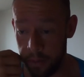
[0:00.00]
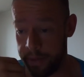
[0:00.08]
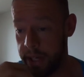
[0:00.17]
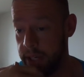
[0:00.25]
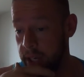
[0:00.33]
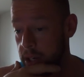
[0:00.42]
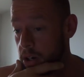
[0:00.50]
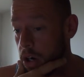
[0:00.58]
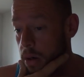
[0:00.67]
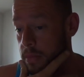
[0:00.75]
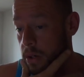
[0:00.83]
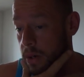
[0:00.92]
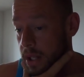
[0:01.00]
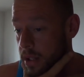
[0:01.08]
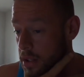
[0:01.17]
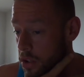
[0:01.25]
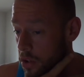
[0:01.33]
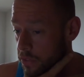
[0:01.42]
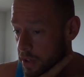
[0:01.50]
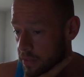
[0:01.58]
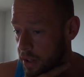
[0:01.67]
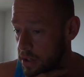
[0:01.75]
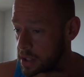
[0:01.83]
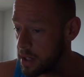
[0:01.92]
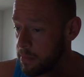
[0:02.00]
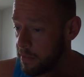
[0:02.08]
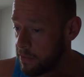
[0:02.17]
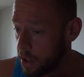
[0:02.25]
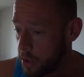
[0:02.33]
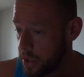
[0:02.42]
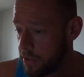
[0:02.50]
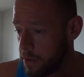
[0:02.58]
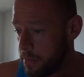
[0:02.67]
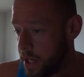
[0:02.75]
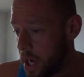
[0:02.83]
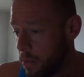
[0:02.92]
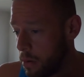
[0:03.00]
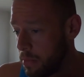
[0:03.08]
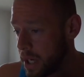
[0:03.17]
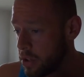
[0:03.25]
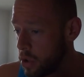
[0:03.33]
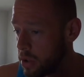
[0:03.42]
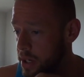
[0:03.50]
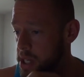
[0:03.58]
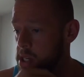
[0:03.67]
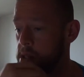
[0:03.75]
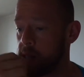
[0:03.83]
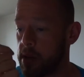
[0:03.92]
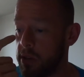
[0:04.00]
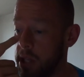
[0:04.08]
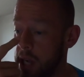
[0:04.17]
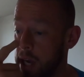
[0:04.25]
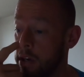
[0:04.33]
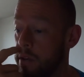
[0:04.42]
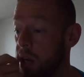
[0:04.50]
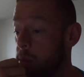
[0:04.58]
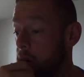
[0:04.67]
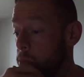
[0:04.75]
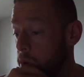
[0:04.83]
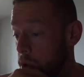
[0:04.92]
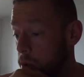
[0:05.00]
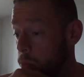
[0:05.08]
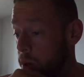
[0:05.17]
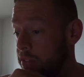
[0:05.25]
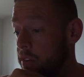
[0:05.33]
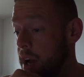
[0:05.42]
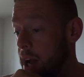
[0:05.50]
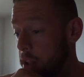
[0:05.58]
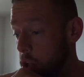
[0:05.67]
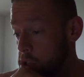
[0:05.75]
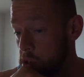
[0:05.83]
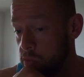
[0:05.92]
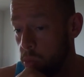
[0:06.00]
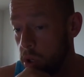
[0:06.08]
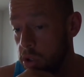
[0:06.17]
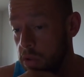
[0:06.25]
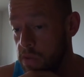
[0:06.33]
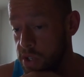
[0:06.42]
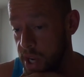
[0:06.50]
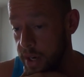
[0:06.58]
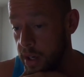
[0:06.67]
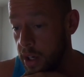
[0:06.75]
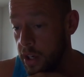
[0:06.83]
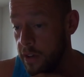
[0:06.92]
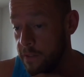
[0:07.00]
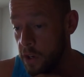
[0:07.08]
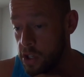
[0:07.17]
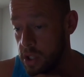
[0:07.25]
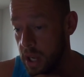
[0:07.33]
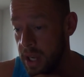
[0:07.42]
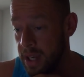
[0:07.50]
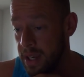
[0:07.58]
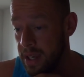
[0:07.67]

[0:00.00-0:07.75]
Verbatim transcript: up Didi, hope you're well, love your vlogs and I've been following you from day one but I don't necessarily agree with, with a lot of what you've said. Firstly,